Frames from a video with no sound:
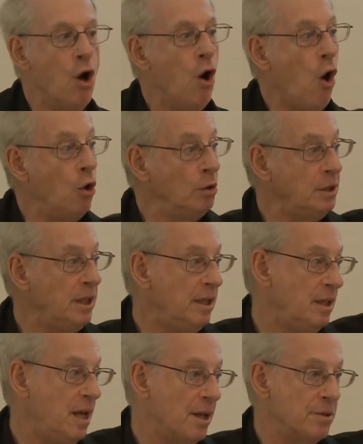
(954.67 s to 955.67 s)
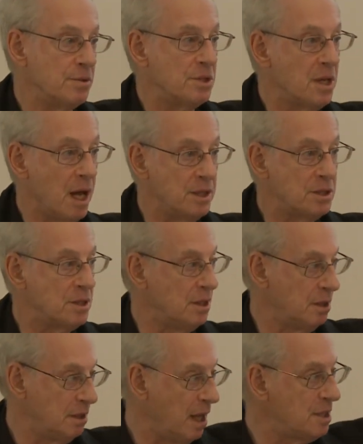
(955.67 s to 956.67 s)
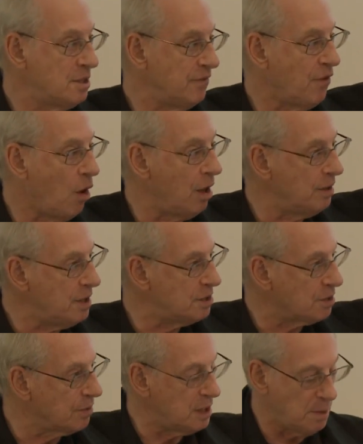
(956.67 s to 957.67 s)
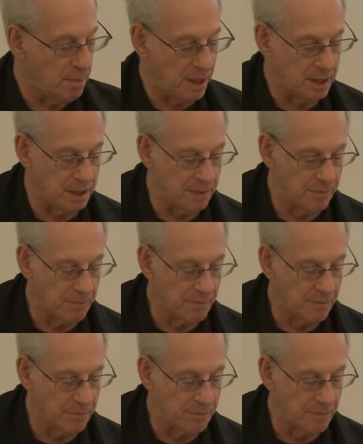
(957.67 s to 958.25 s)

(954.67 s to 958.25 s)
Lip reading: holding the others constant, as if all these are independent.